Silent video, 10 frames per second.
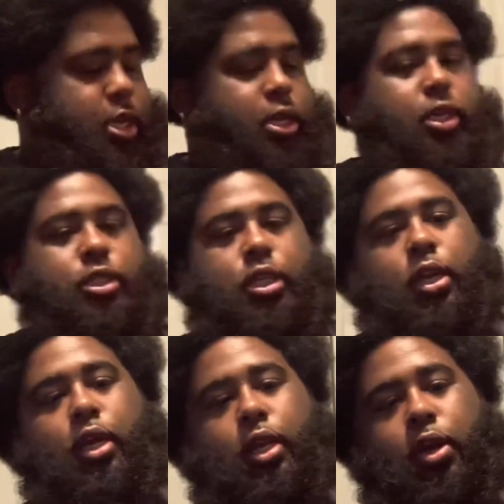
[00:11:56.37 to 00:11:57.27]
It's still
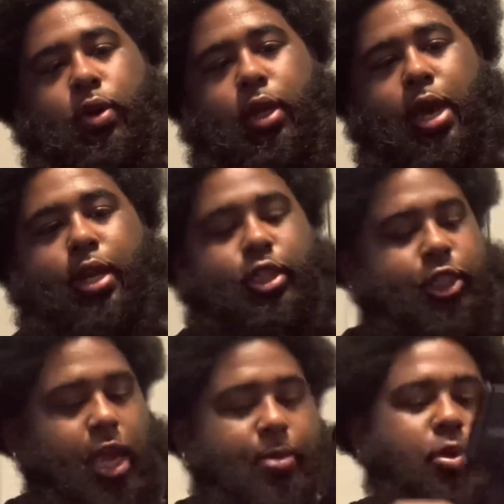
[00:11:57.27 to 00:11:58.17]
unloaded. I didn't
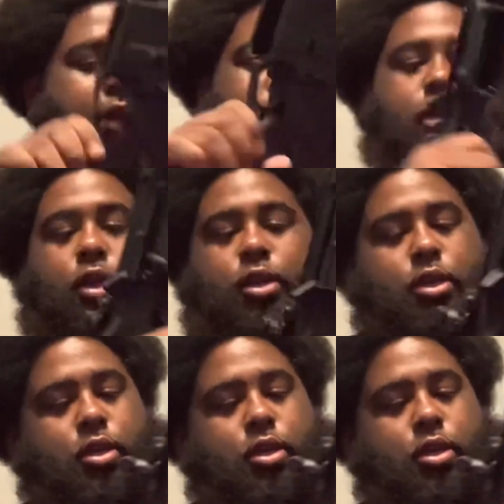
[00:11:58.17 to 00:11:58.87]
chamber anything.